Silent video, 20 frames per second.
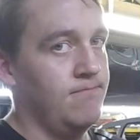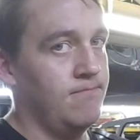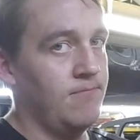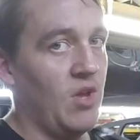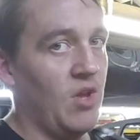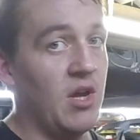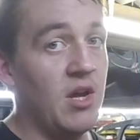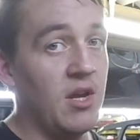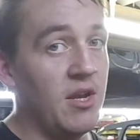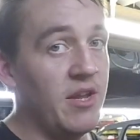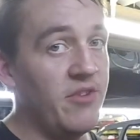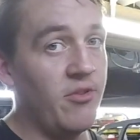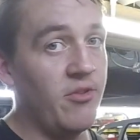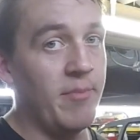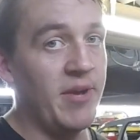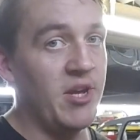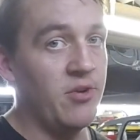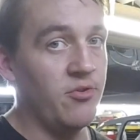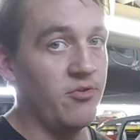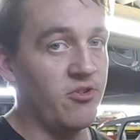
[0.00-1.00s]
At least the
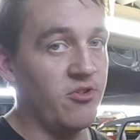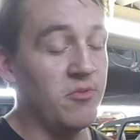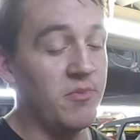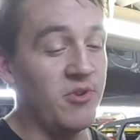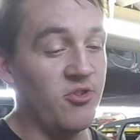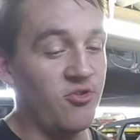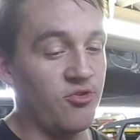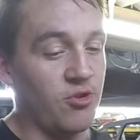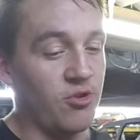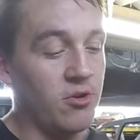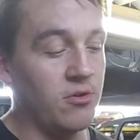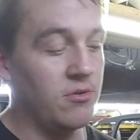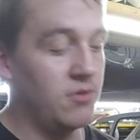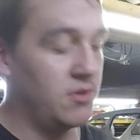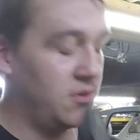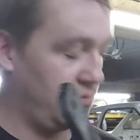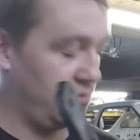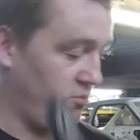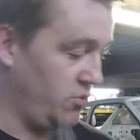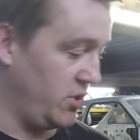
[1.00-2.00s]
pedal's going to be strong.
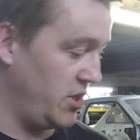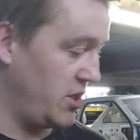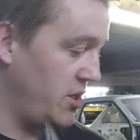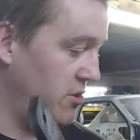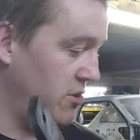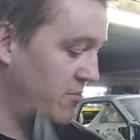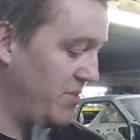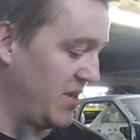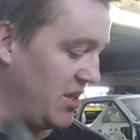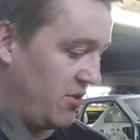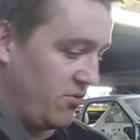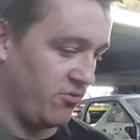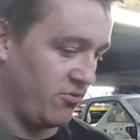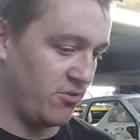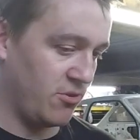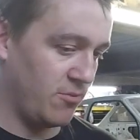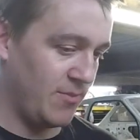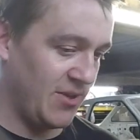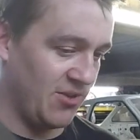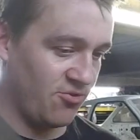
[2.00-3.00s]
We know the pedal's
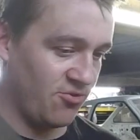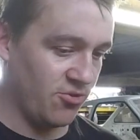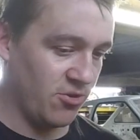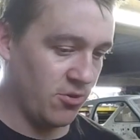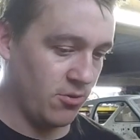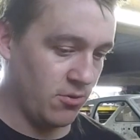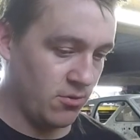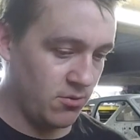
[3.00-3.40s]
going to be strong.